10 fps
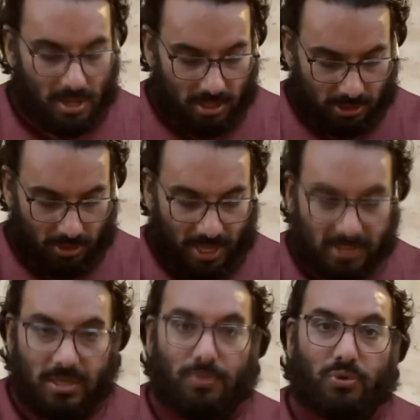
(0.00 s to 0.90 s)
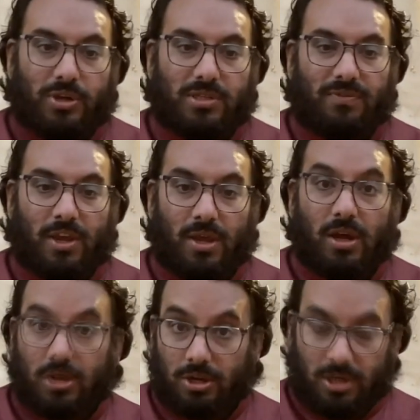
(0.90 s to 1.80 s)
So that's the importance of a
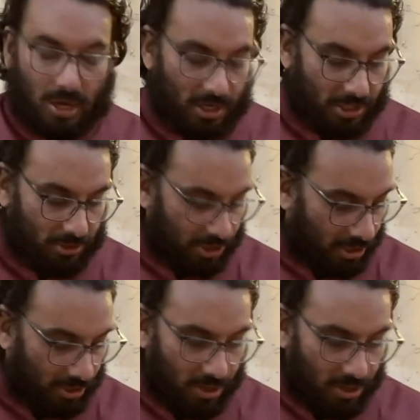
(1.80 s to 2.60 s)
good cocktail shaker.